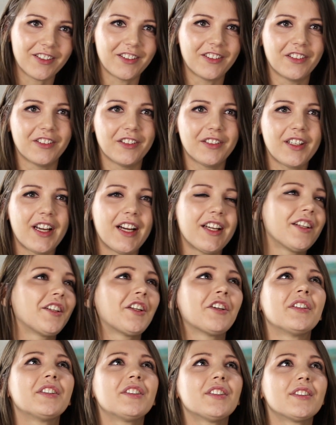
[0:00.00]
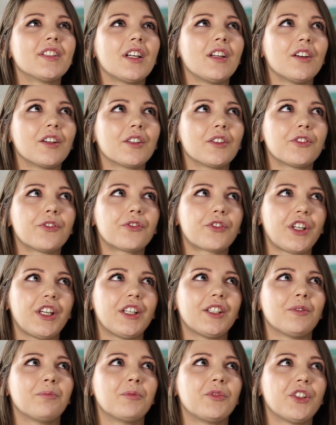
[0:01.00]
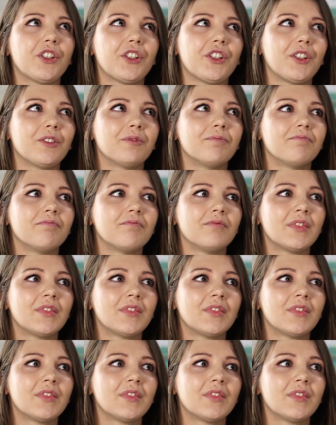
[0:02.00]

or I don't know, it's just a lot of freedom to,